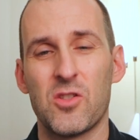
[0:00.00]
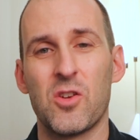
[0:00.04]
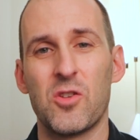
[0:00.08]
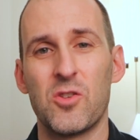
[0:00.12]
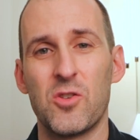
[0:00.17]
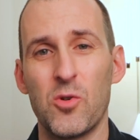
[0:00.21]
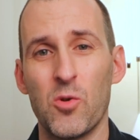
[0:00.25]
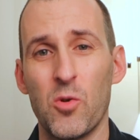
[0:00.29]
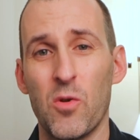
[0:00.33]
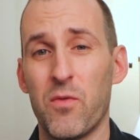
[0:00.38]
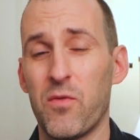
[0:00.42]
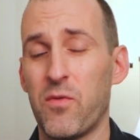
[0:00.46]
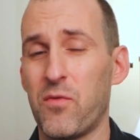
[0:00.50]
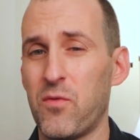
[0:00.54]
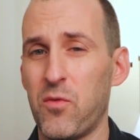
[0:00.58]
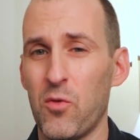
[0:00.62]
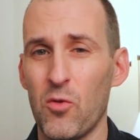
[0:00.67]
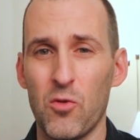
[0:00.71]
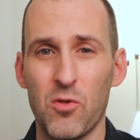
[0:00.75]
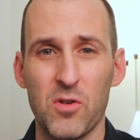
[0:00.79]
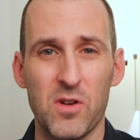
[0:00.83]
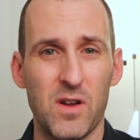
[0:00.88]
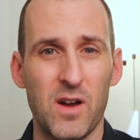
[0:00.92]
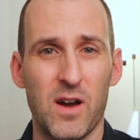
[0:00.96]
to do a
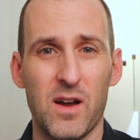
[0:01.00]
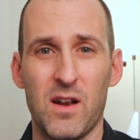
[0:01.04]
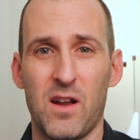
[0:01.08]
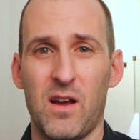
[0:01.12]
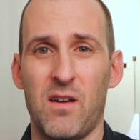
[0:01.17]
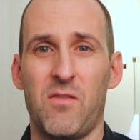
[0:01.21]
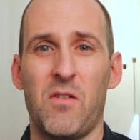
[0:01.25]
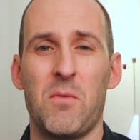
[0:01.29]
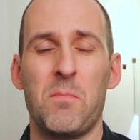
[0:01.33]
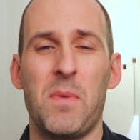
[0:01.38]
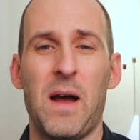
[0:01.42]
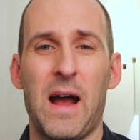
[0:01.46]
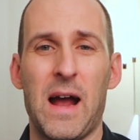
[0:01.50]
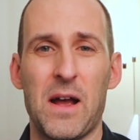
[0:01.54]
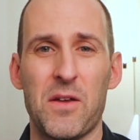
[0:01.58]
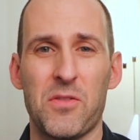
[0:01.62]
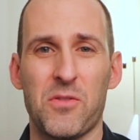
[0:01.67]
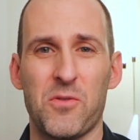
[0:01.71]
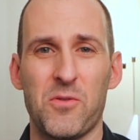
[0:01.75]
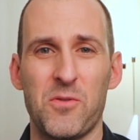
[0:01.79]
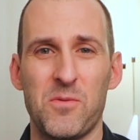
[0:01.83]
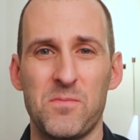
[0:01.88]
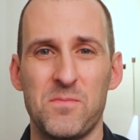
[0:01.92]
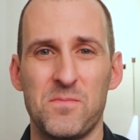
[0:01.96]
full gut of a
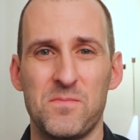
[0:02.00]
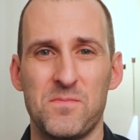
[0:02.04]
bathroom.